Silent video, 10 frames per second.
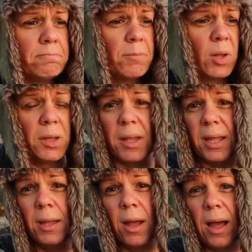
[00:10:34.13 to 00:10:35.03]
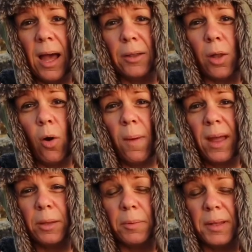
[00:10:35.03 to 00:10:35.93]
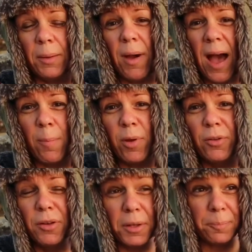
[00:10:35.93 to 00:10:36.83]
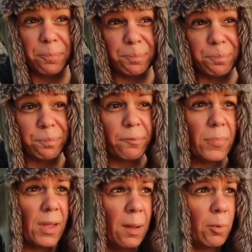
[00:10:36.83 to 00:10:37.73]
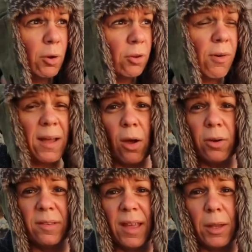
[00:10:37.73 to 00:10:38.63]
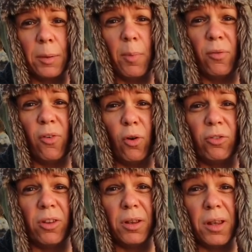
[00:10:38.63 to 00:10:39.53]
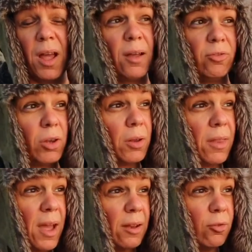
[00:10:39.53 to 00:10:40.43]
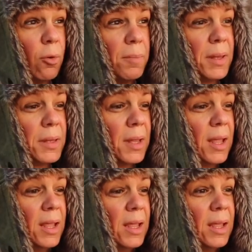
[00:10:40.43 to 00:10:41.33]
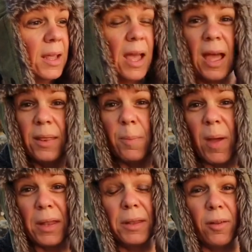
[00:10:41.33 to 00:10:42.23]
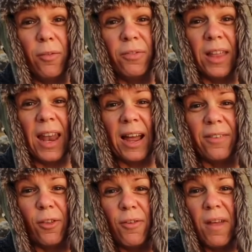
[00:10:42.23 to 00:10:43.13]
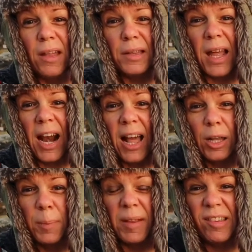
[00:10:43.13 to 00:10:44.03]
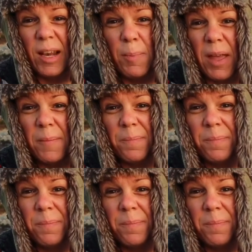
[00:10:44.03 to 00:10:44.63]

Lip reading: we'll see. As always, we'll see what happens. I'm going to crack on and take some more photos, just so that I don't miss the best of the light that there is, and I'll speak to you in a bit.